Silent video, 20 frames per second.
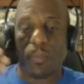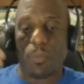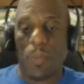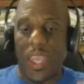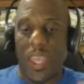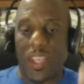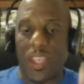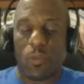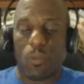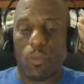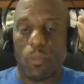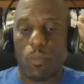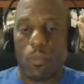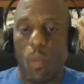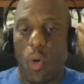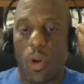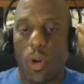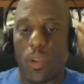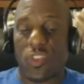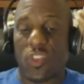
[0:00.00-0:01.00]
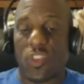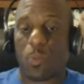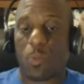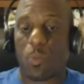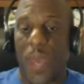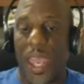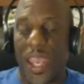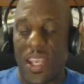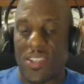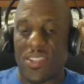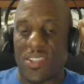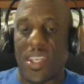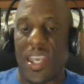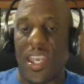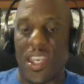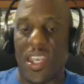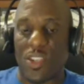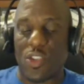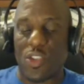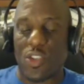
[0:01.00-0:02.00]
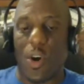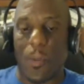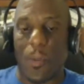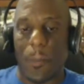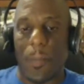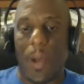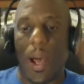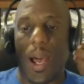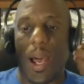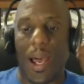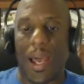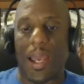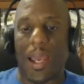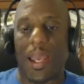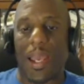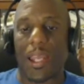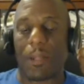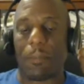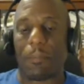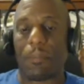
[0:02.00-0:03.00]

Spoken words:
Makes more space in your mind,